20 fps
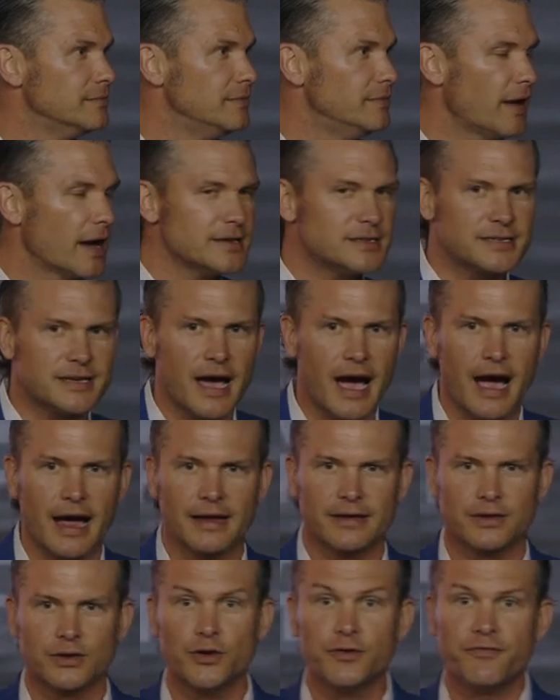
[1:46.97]
nice guy,
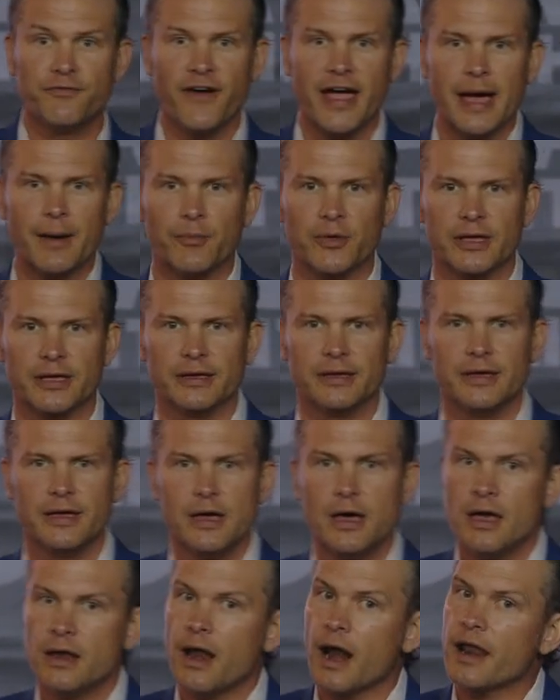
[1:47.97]
good family.
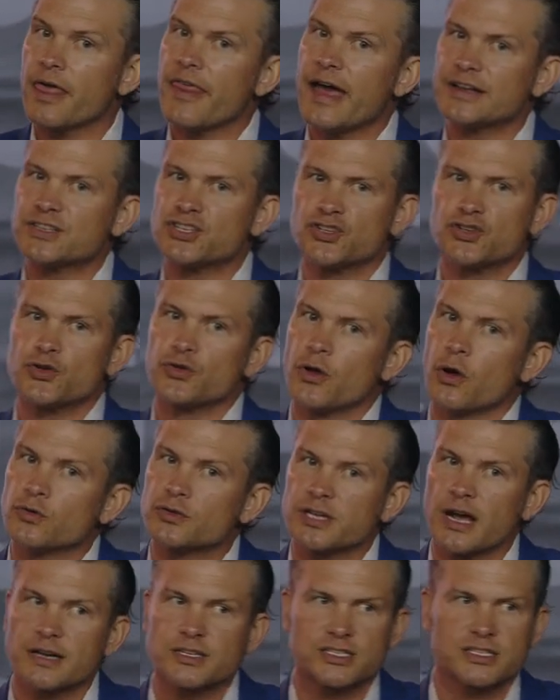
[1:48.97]
None of that's true. Don't
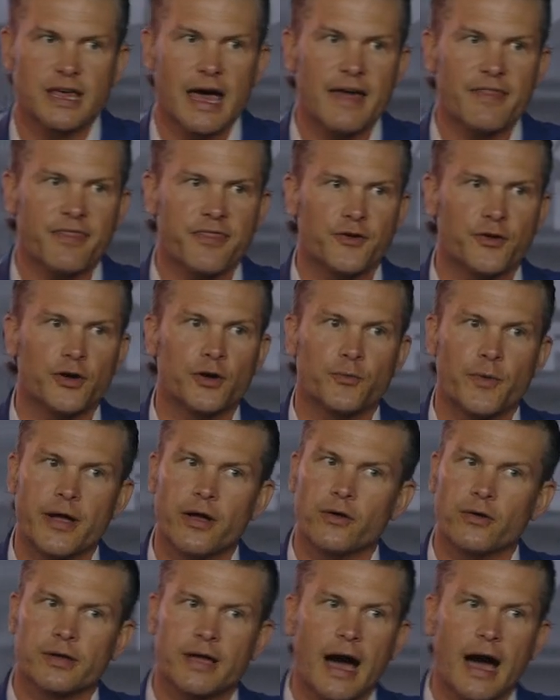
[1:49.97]
touch that third rail.